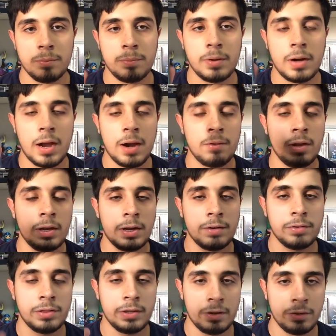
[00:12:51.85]
but I like
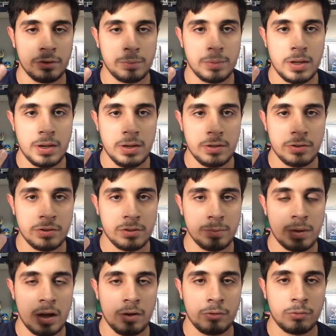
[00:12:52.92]
everything else about it. Just the
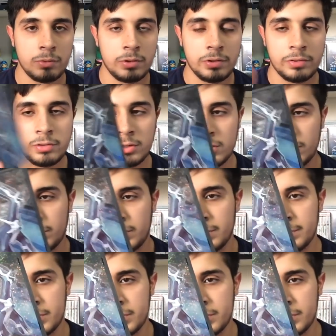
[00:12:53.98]
battle's really slow, pretty